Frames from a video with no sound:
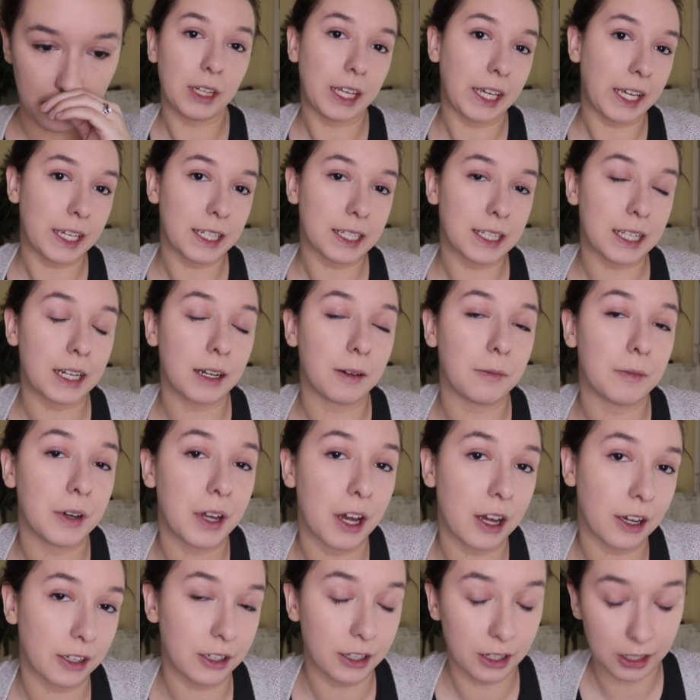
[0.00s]
Like I said, I'm
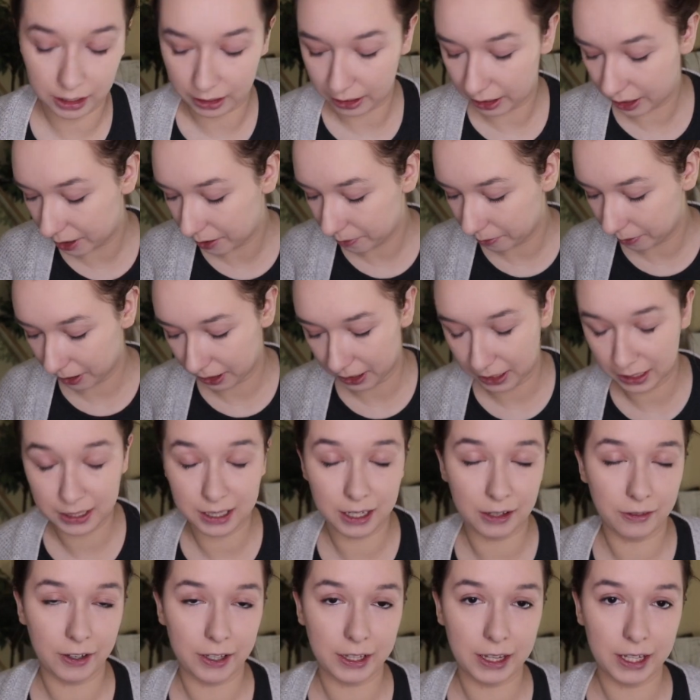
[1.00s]
not good at explaining
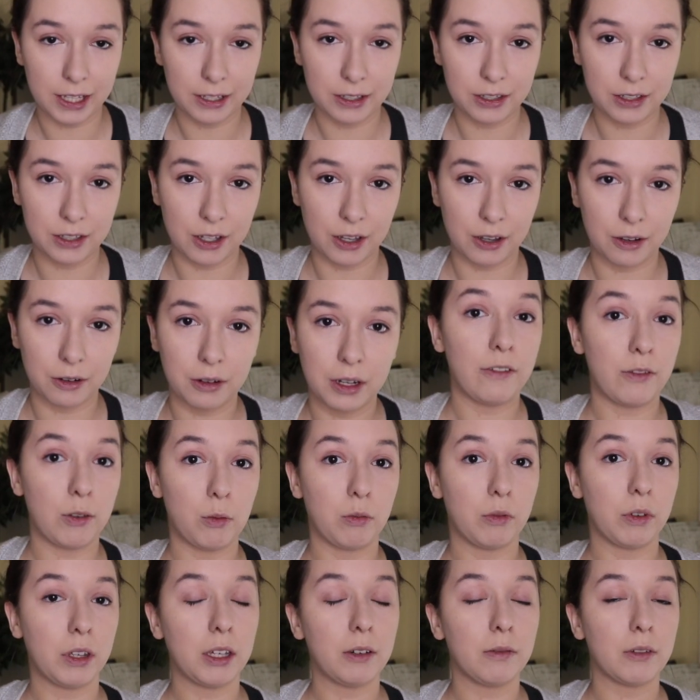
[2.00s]
stuff like this, so if you
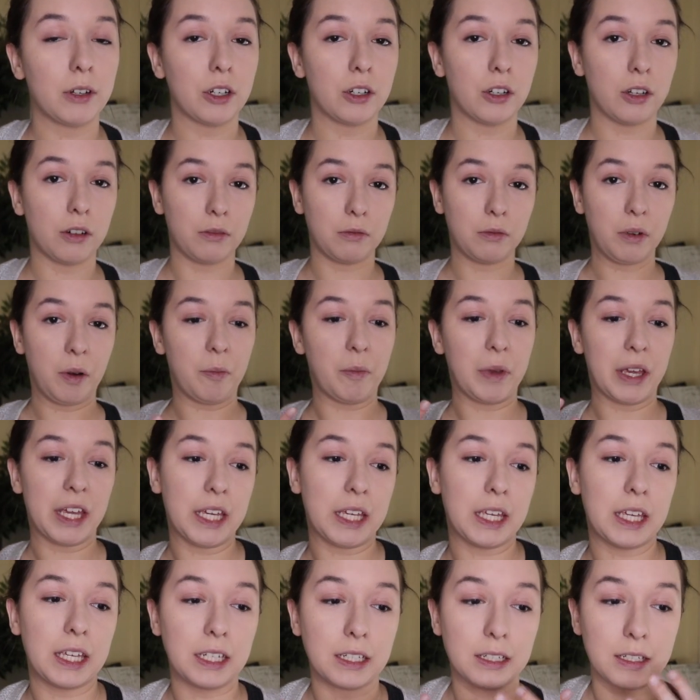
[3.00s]
really want to know what
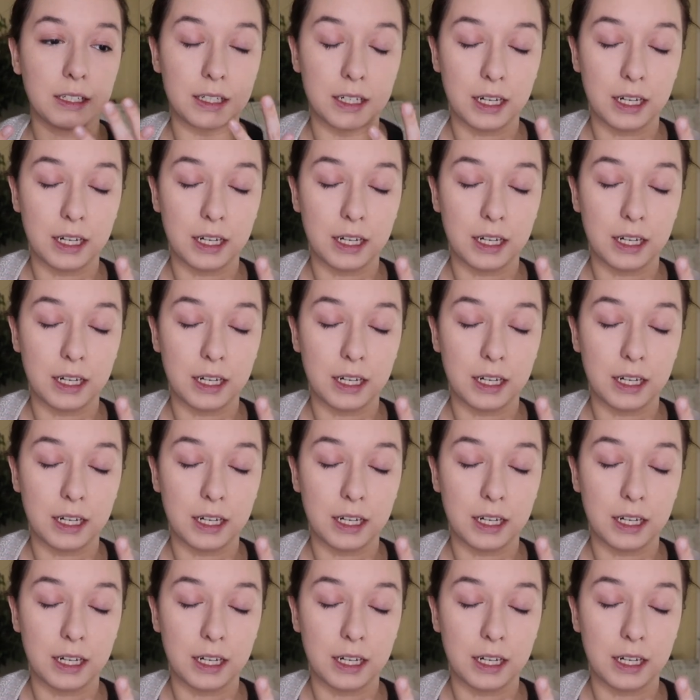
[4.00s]
baking